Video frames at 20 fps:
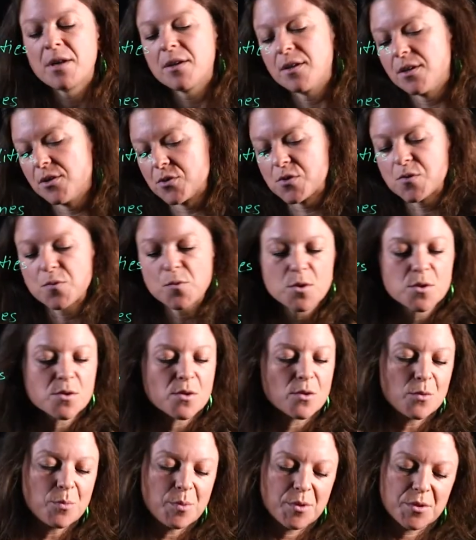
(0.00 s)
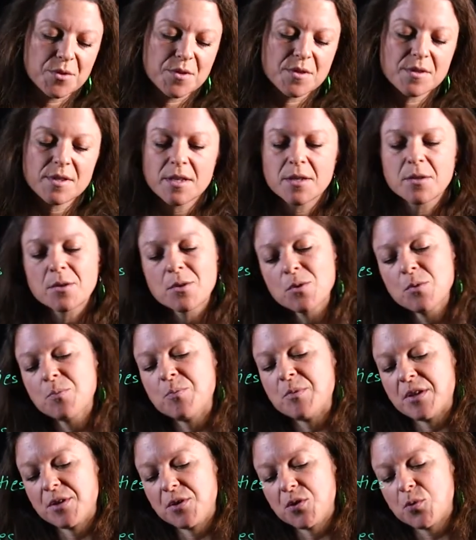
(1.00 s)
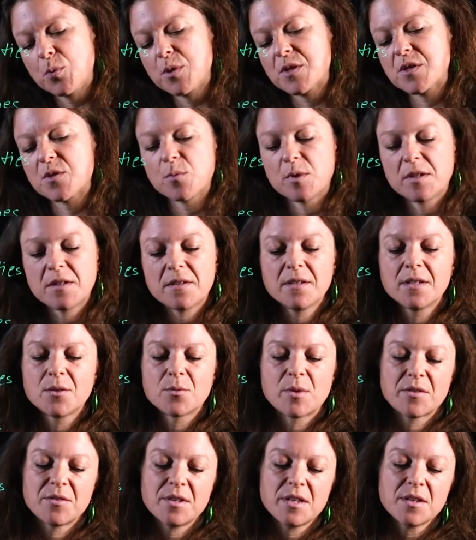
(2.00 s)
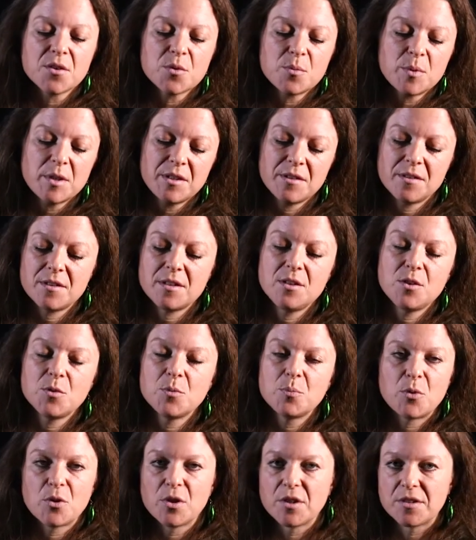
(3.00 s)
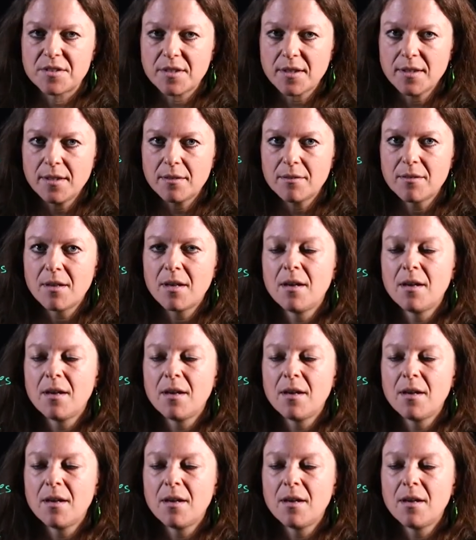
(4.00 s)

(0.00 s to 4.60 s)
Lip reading: here's the first loop, here's the second loop, now you twist the one thing around the other one, and then you pull it tight,